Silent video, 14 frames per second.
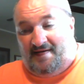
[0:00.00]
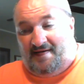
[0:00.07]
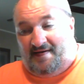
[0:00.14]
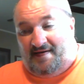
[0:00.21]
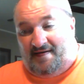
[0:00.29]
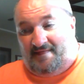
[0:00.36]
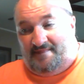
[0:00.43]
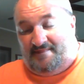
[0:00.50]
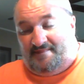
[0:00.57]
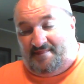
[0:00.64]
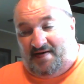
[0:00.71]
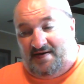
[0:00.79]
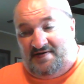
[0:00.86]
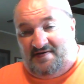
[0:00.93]
Um,
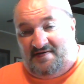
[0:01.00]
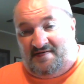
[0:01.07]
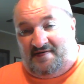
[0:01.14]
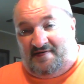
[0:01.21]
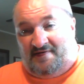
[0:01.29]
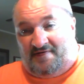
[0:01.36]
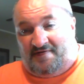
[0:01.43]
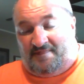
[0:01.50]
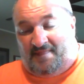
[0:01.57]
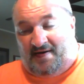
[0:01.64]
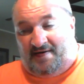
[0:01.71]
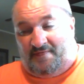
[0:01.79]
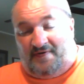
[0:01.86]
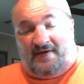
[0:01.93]
I usually dose
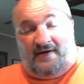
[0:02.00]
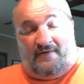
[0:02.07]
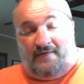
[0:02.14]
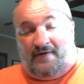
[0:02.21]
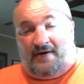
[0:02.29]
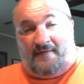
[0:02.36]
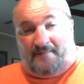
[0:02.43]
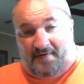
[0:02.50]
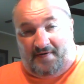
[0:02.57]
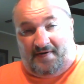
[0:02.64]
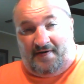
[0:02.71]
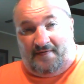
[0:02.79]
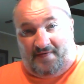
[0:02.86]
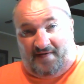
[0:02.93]
mine without water,
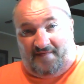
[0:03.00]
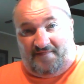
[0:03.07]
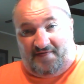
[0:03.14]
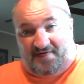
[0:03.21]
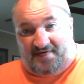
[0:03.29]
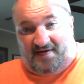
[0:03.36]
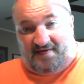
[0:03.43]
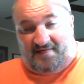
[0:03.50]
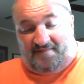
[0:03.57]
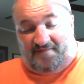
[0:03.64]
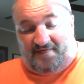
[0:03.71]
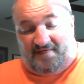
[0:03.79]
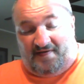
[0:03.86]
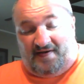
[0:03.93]
period. When I first take the
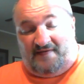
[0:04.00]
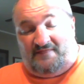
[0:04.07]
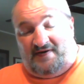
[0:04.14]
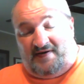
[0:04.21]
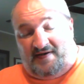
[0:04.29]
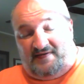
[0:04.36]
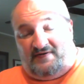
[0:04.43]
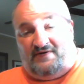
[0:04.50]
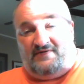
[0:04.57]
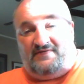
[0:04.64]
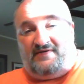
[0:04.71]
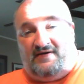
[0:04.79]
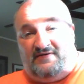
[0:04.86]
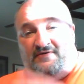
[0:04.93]
first, when I
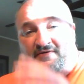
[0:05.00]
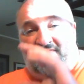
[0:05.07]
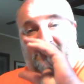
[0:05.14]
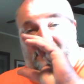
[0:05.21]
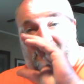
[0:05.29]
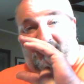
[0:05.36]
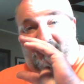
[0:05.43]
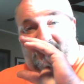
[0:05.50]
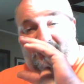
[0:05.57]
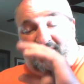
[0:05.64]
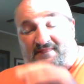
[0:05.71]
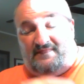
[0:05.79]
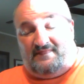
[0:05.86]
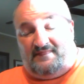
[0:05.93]
dose, I dose it
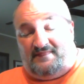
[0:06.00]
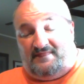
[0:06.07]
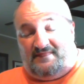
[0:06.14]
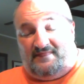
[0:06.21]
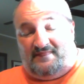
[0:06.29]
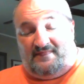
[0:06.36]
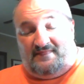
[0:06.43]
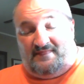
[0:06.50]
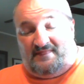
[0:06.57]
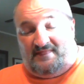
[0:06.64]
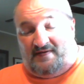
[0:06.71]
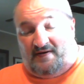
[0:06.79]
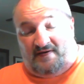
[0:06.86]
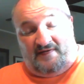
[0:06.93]

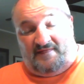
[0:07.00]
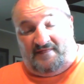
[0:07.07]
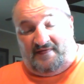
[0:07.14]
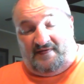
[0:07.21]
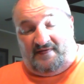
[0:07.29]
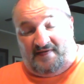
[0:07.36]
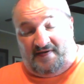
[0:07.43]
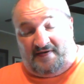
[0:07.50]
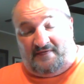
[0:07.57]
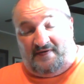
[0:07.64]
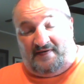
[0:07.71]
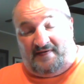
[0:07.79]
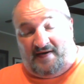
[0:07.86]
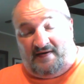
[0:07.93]
all of it
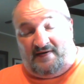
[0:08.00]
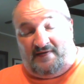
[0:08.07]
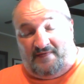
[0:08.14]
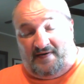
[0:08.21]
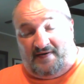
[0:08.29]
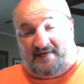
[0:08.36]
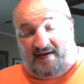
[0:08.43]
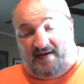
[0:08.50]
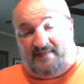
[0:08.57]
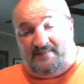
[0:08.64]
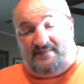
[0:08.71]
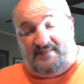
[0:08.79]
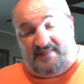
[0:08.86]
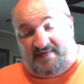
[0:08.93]
liquid down at one
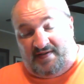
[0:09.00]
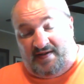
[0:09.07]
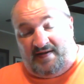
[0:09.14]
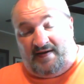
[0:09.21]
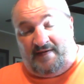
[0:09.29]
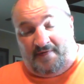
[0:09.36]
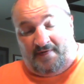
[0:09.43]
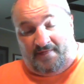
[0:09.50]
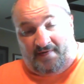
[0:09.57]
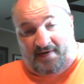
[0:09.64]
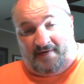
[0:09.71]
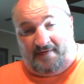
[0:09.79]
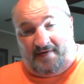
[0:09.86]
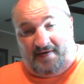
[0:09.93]
time. Then I put
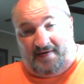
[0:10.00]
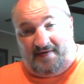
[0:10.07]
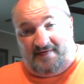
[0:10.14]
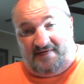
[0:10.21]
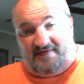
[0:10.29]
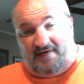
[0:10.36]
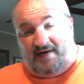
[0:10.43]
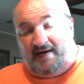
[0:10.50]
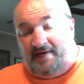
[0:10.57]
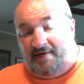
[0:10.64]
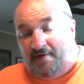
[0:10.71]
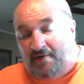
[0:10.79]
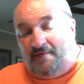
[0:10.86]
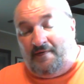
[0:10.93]
water in it. So I
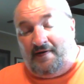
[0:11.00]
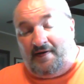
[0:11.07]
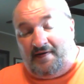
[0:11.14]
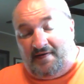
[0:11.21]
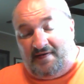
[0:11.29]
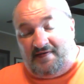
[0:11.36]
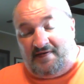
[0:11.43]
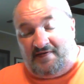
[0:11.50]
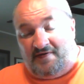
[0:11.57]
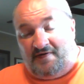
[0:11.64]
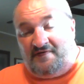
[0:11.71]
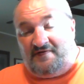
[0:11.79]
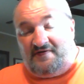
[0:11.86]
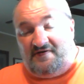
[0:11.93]
know what the
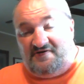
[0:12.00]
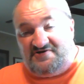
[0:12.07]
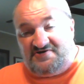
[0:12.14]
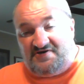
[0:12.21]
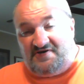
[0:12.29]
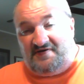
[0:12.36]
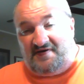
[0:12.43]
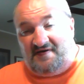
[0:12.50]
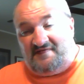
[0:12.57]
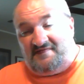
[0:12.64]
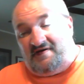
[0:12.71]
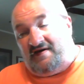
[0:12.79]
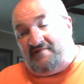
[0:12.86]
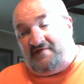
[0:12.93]
dough should
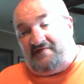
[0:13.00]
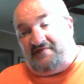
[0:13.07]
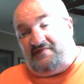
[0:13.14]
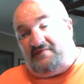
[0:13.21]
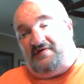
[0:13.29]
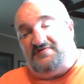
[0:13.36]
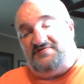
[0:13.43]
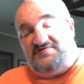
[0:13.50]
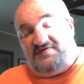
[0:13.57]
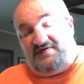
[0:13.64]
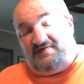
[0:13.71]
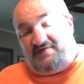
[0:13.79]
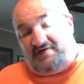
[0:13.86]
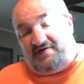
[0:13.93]
taste like versus what it
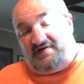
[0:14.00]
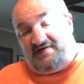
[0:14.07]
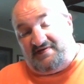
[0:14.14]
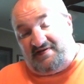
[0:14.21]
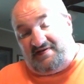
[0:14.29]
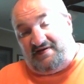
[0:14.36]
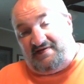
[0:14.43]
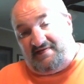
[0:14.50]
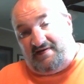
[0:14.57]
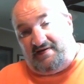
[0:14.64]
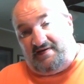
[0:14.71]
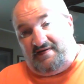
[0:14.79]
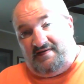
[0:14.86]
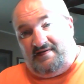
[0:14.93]
shouldn't or doesn't taste
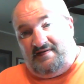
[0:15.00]
like.